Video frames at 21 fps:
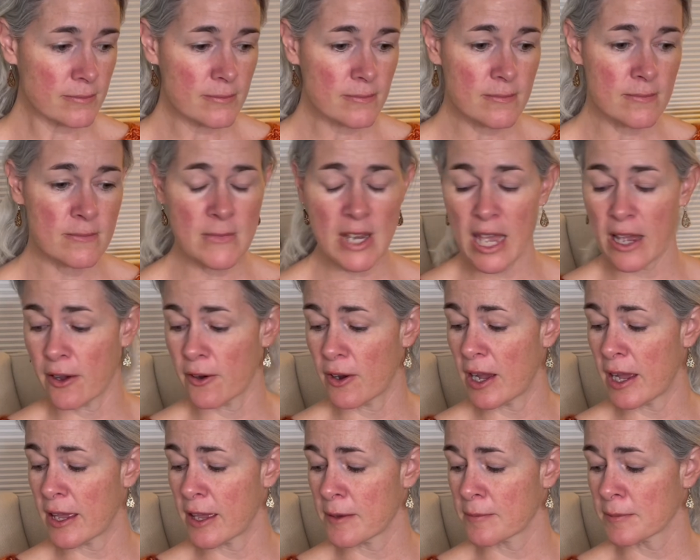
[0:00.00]
Now
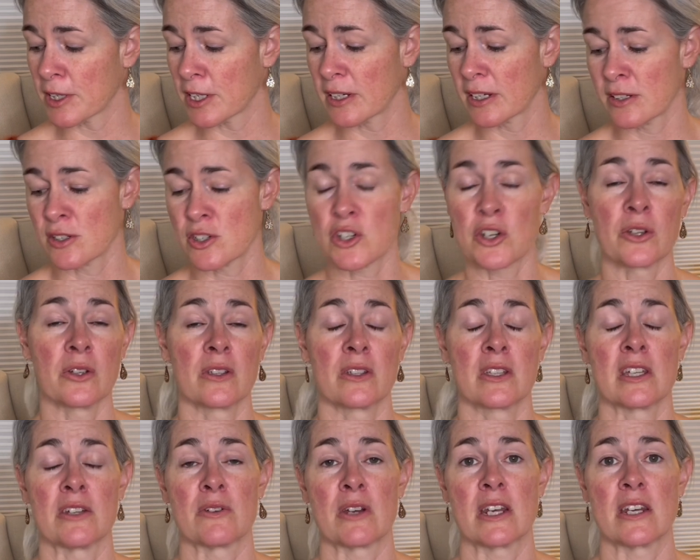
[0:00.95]
I am going to
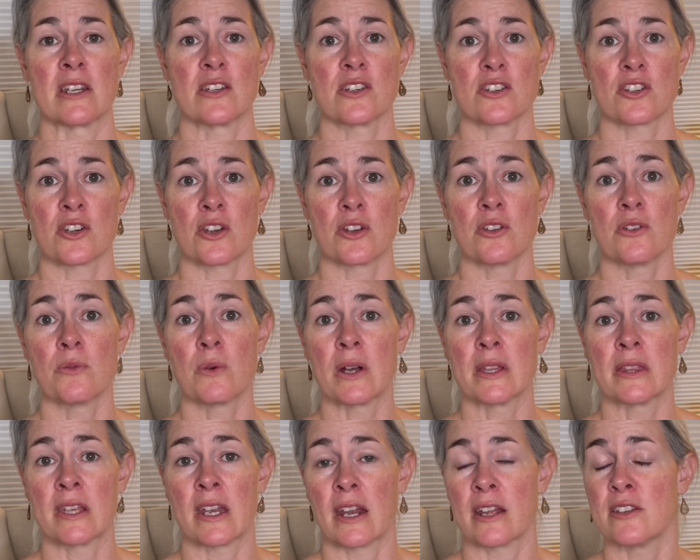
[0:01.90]
get ready to show you one
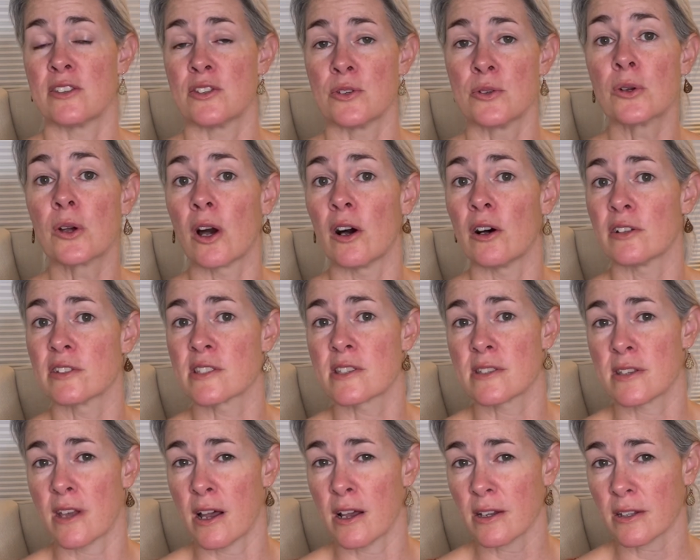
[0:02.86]
that I do call
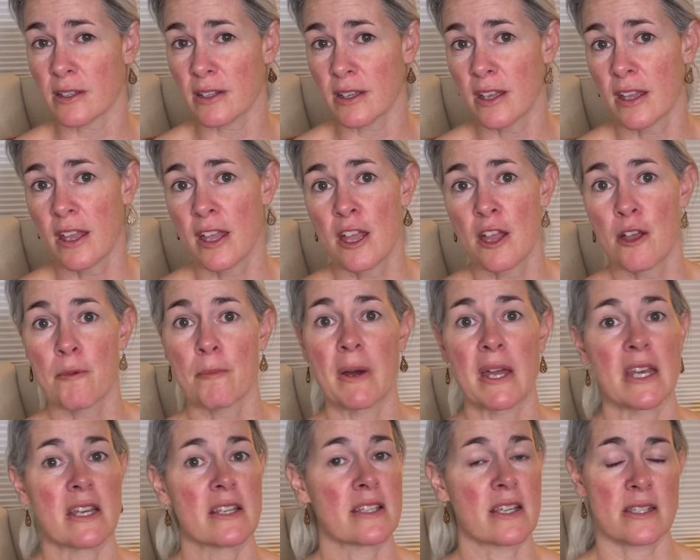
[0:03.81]
sock, but
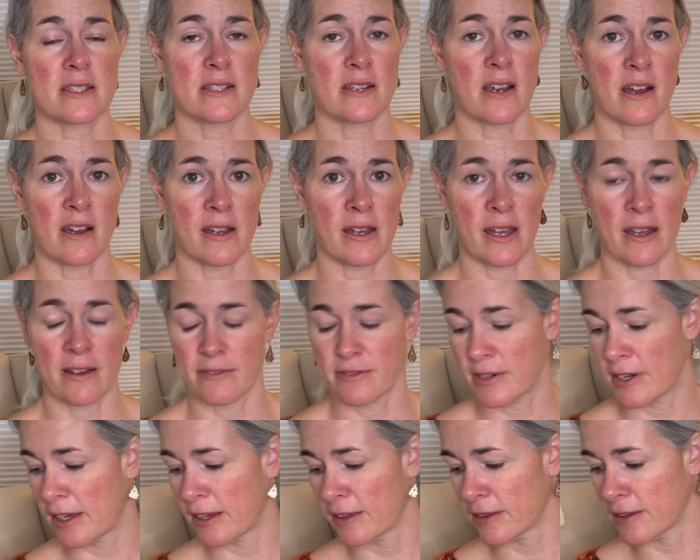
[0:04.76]
it does not have
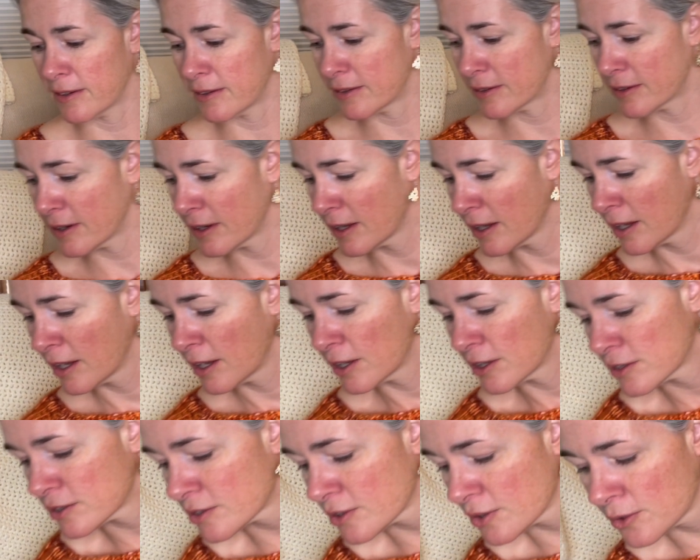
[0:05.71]
nylon.
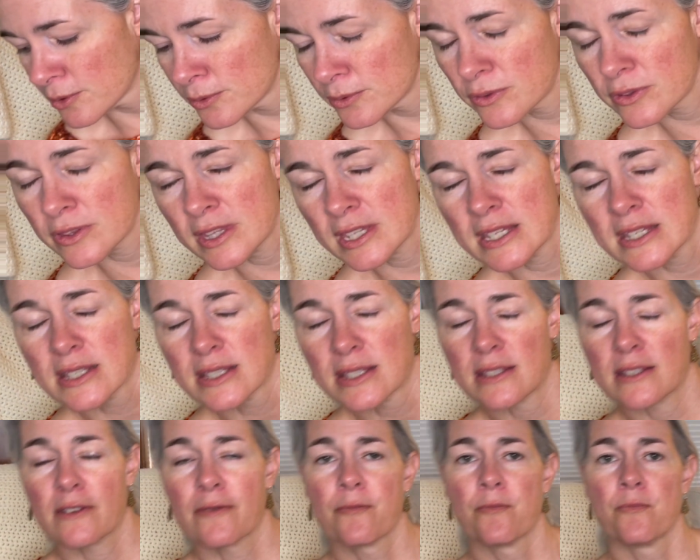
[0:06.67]
So
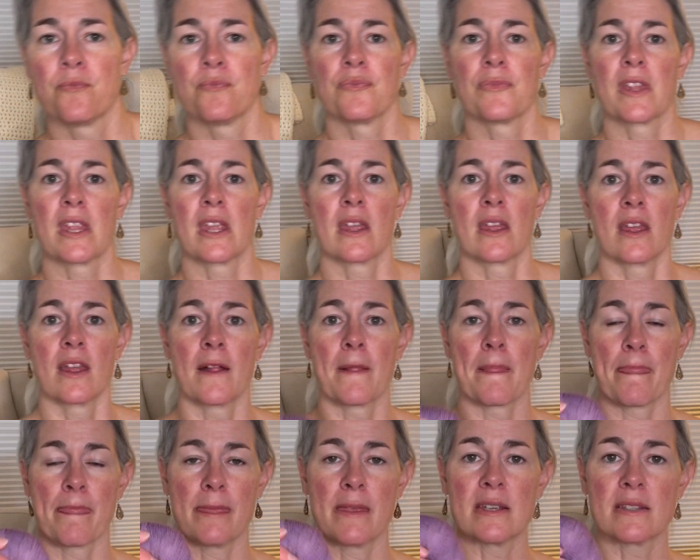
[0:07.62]
this
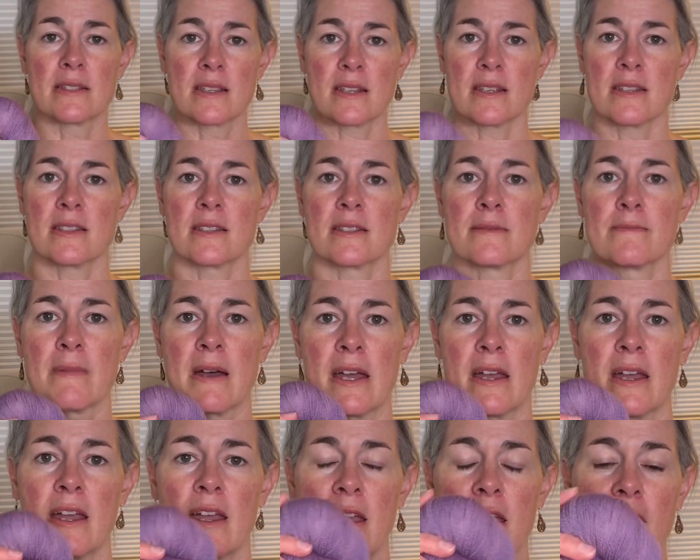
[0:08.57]
is
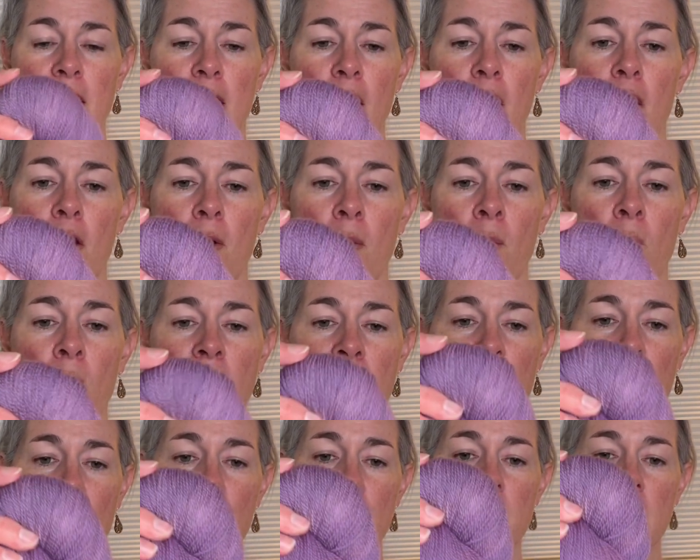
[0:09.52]
my
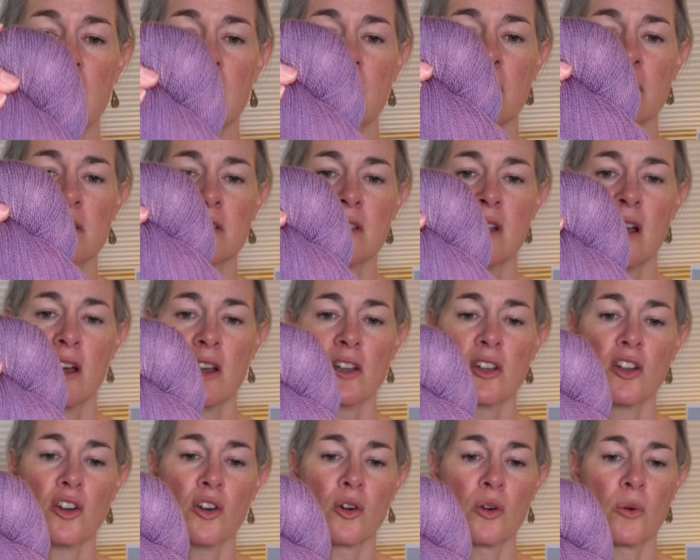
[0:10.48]
Wyoming
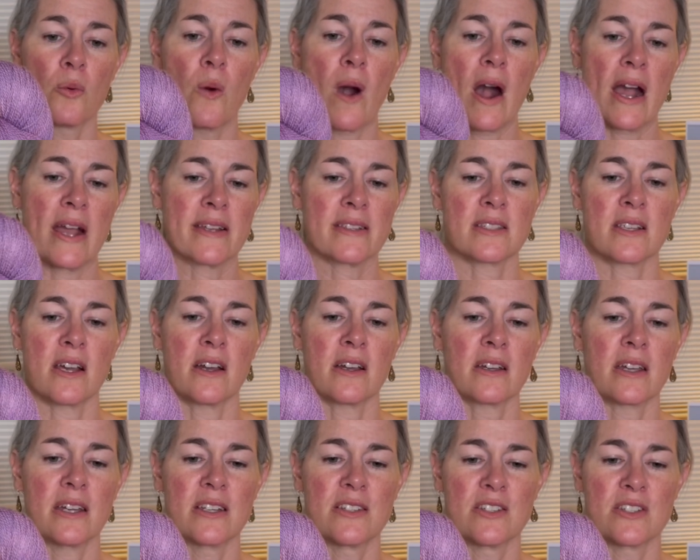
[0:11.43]
sock, or Y
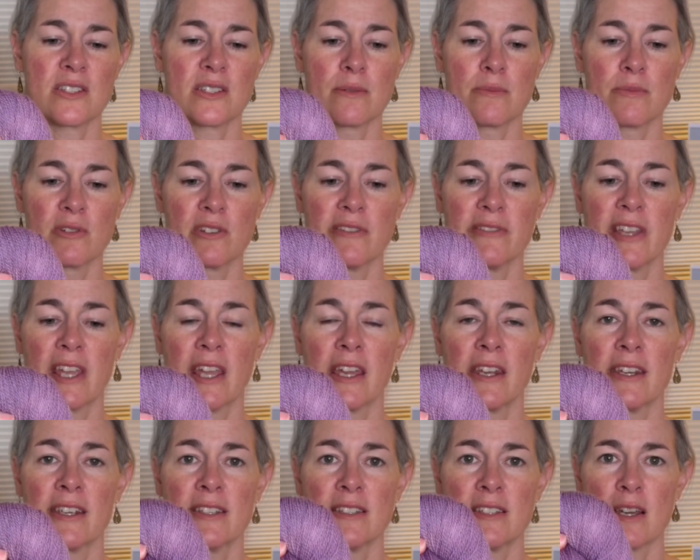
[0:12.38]
sock. I just abbreviate
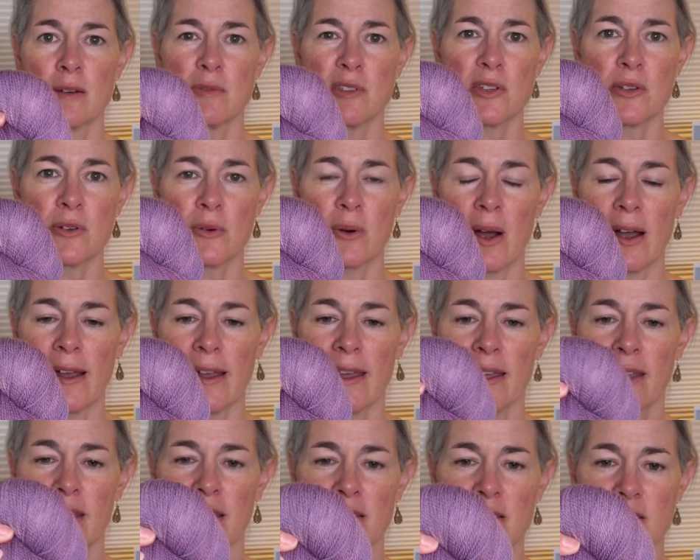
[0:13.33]
it,
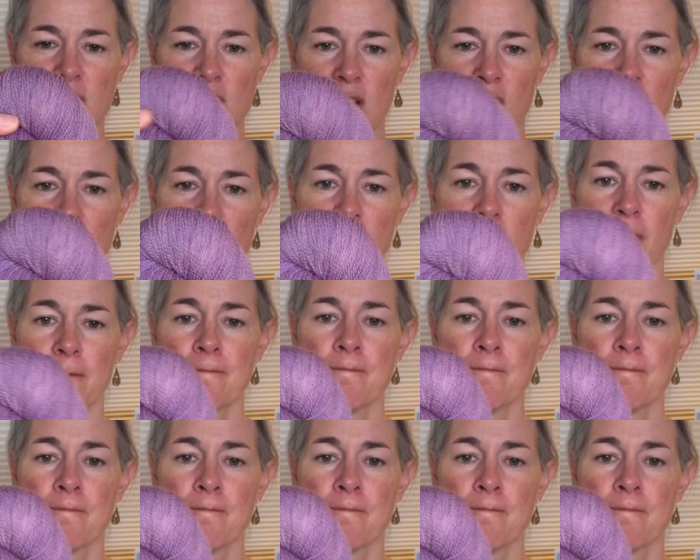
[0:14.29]
WY sock.